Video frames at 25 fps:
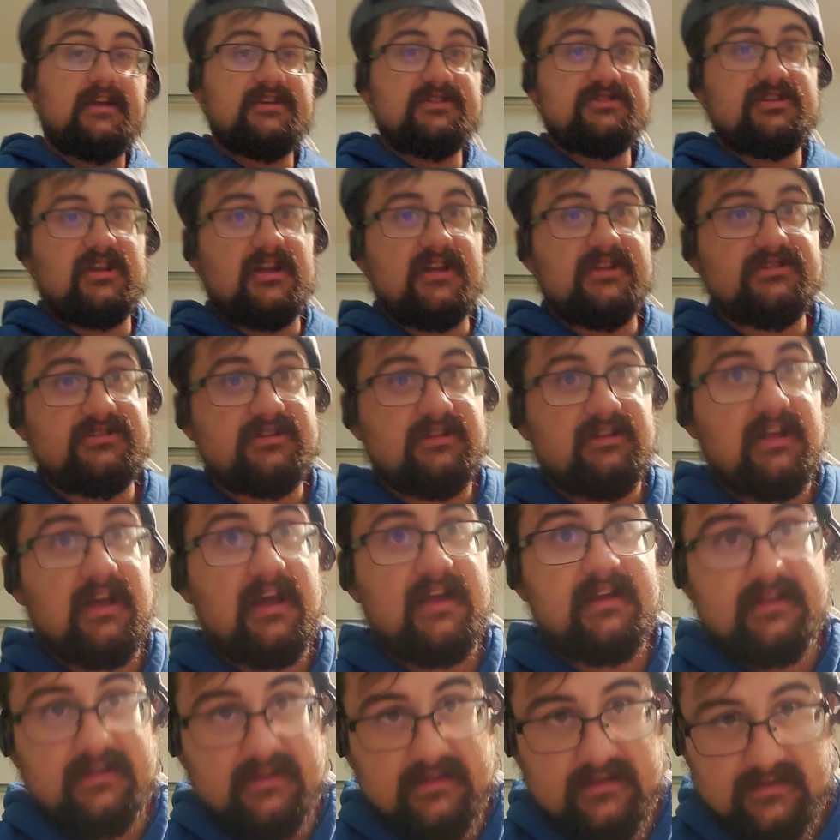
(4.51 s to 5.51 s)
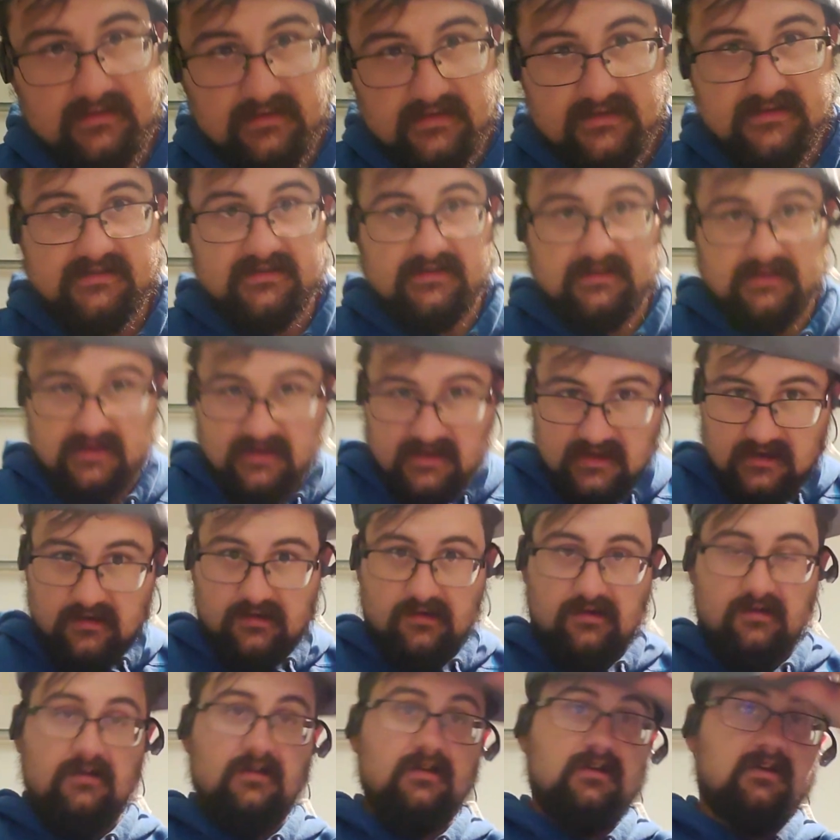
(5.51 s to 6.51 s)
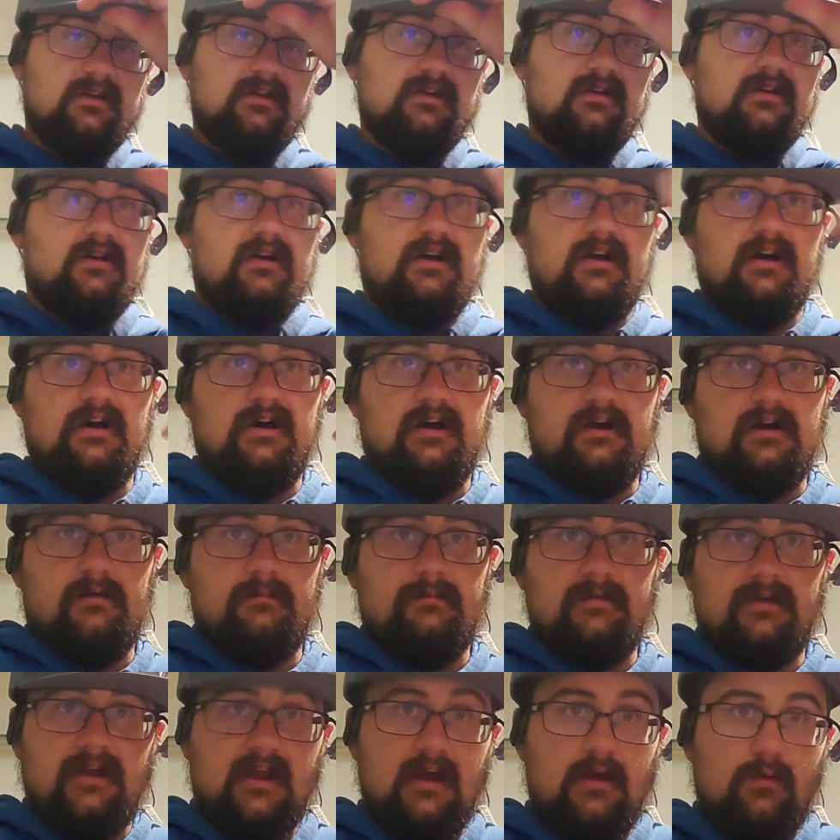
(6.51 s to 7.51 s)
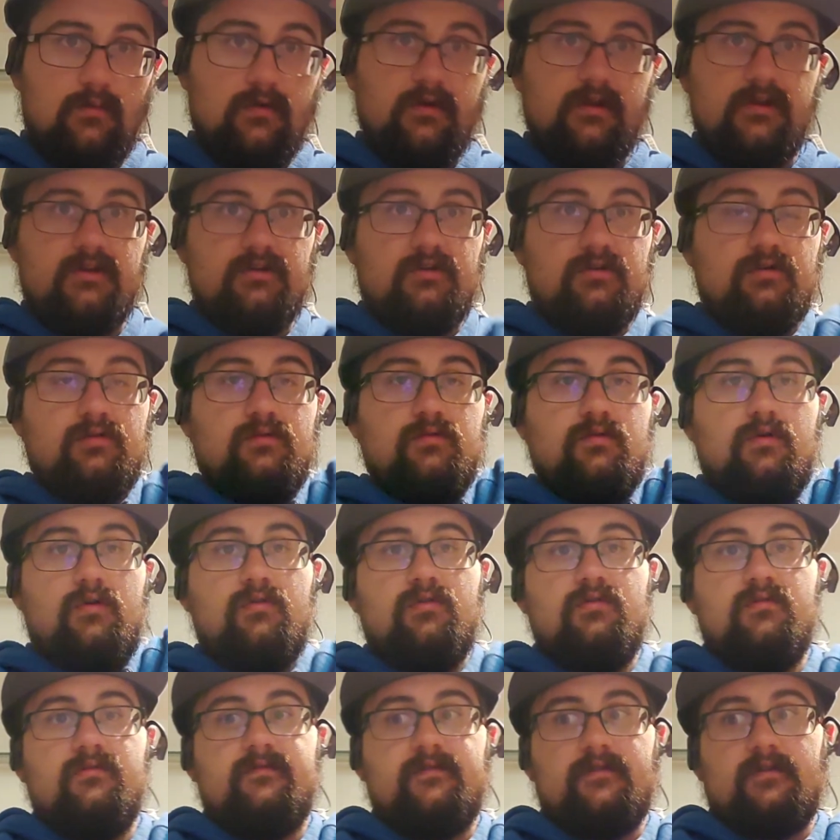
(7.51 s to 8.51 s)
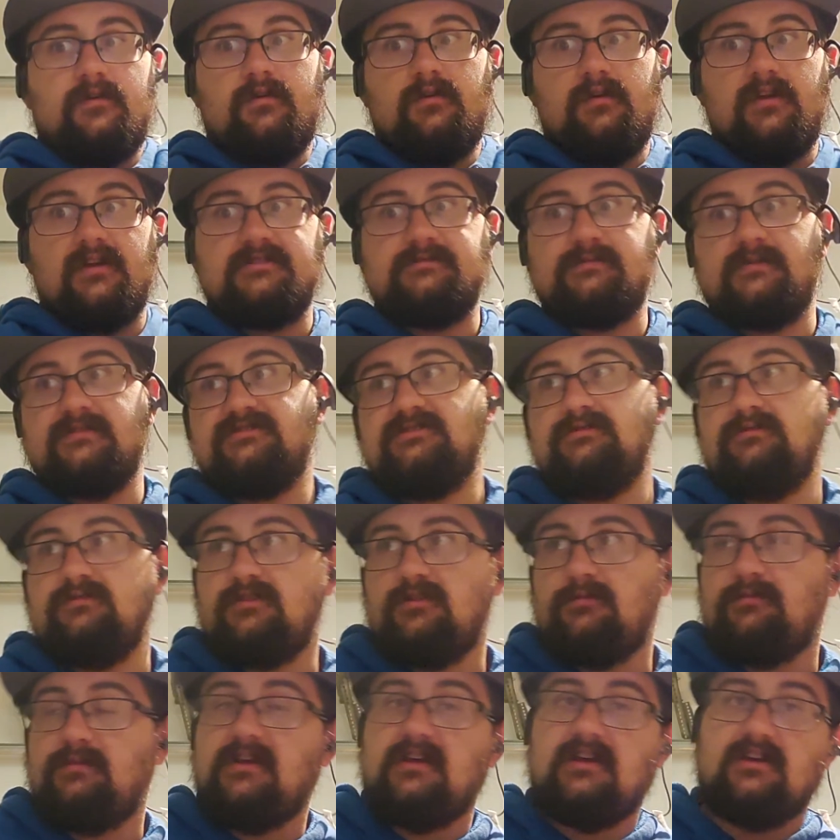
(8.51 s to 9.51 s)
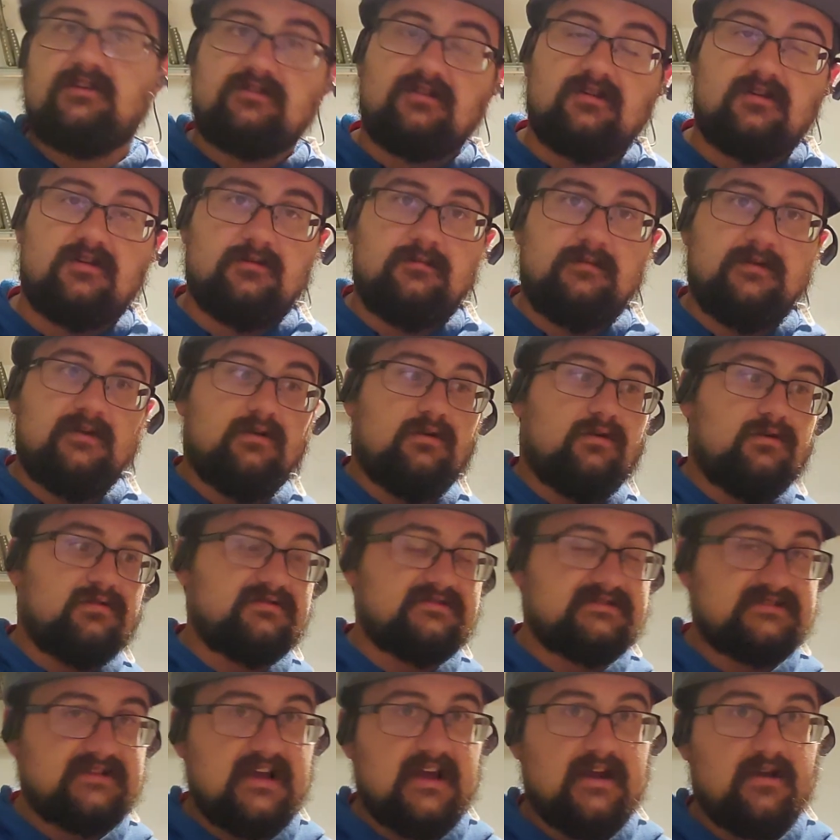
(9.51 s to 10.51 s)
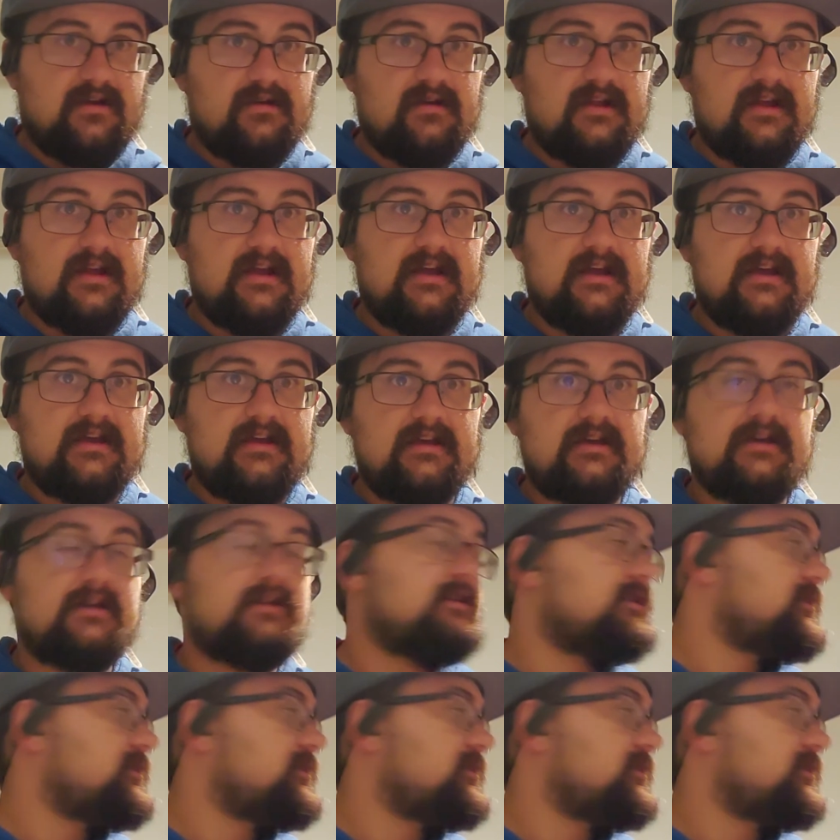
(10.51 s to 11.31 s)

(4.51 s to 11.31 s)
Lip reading: has changed a lot in this year, and I wanted to go over, especially with there being a tournament on Saturday,